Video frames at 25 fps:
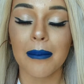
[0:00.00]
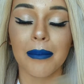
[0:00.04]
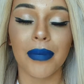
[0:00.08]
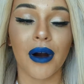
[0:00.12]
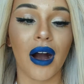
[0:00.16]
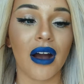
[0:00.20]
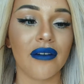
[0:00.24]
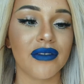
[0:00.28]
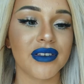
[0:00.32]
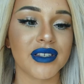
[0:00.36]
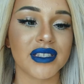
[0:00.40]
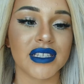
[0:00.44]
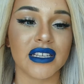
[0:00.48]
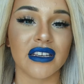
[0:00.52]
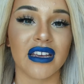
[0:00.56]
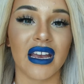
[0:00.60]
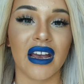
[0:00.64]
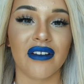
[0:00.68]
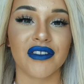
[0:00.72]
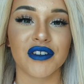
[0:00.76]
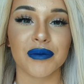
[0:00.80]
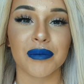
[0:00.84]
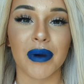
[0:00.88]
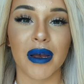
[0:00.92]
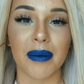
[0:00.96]
but obviously you
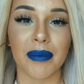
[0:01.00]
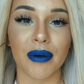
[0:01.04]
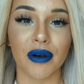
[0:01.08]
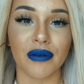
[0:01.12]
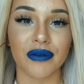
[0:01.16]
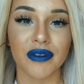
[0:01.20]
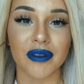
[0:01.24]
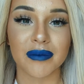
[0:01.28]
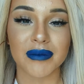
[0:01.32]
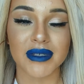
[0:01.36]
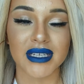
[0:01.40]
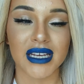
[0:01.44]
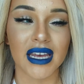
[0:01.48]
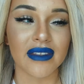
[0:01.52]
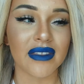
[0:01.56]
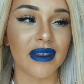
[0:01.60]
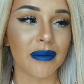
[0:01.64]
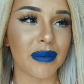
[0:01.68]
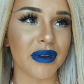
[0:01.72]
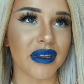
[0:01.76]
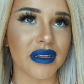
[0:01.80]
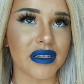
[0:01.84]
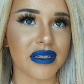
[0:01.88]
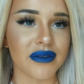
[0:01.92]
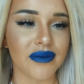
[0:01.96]
have to buy both of them
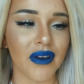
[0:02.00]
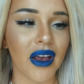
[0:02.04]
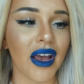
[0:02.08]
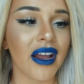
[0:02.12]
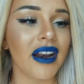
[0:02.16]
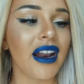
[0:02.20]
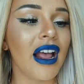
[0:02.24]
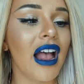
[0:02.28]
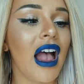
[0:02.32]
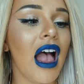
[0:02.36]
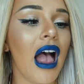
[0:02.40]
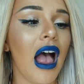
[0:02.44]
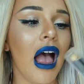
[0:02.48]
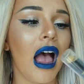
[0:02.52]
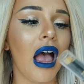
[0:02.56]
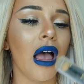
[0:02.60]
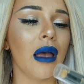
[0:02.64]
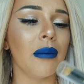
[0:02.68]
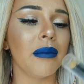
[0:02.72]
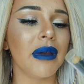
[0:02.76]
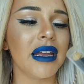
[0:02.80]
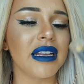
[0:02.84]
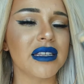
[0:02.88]
together but that's fine um,